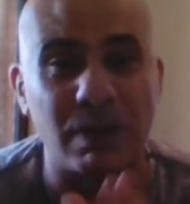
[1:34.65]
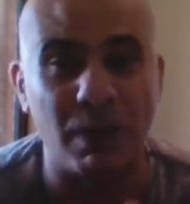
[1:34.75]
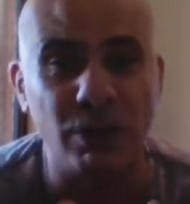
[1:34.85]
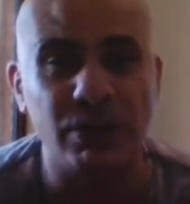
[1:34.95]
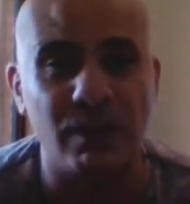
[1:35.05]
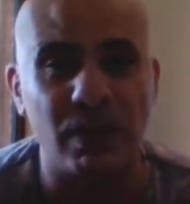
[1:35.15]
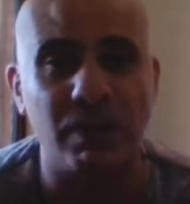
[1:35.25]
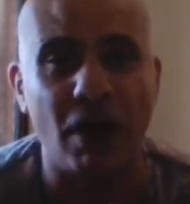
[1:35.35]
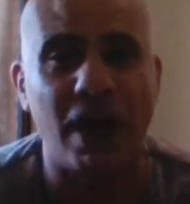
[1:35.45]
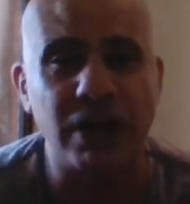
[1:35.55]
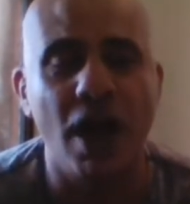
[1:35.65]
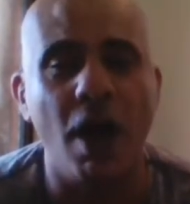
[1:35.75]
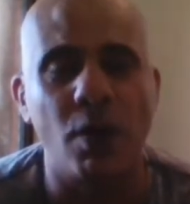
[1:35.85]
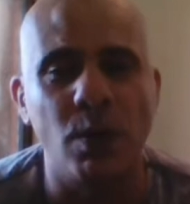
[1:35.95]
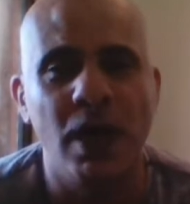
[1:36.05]
most of them that I
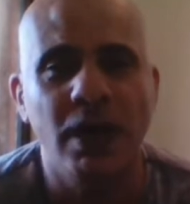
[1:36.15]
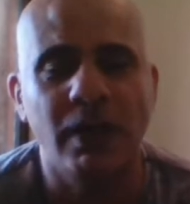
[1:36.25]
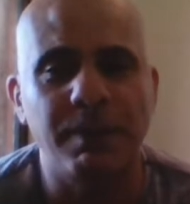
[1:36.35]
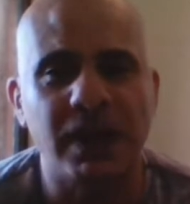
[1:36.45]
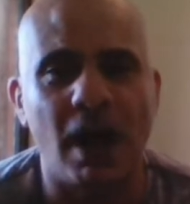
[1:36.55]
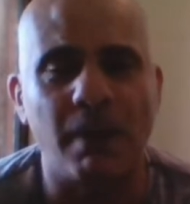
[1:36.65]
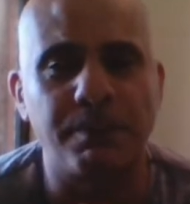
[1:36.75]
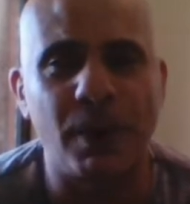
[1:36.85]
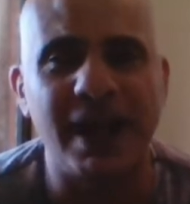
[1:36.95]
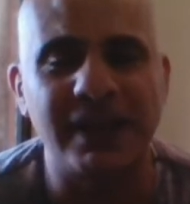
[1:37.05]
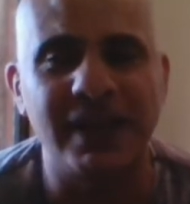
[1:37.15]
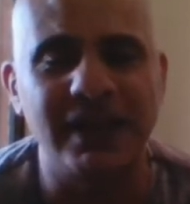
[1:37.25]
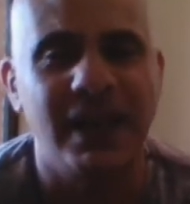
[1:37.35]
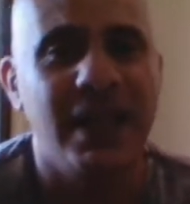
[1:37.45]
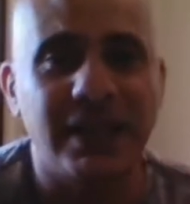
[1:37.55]
know, that become pregnant.